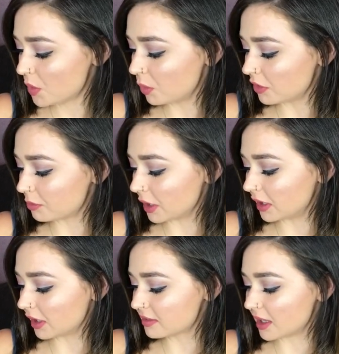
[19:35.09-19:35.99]
what is my
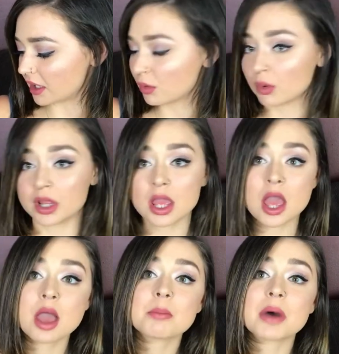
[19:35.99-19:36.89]
next category?
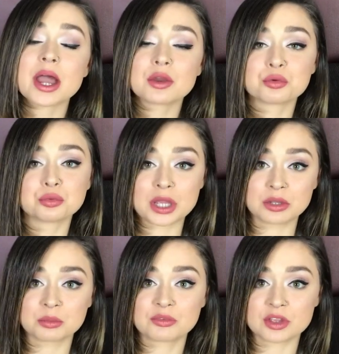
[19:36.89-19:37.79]
My
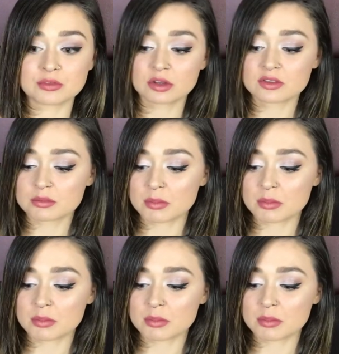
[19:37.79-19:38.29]
random favorites.